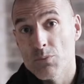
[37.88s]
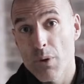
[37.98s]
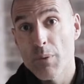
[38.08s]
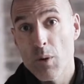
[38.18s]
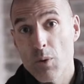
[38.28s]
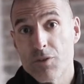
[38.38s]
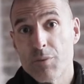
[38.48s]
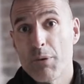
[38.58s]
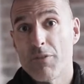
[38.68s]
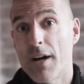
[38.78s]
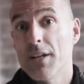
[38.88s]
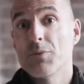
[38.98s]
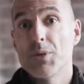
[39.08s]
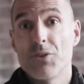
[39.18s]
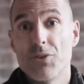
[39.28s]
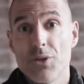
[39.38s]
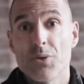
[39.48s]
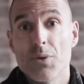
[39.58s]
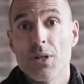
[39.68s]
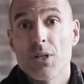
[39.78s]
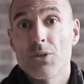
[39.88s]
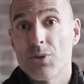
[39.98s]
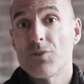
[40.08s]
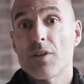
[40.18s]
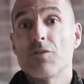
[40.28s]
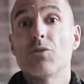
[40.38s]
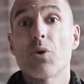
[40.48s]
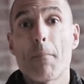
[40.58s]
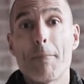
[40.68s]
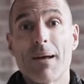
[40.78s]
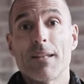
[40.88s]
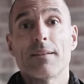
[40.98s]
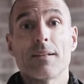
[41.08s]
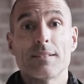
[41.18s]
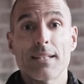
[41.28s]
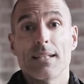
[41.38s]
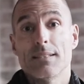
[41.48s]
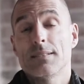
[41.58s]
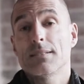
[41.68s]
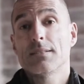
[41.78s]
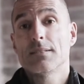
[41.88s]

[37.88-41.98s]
We will also provide you with a tool to assess your mental skills.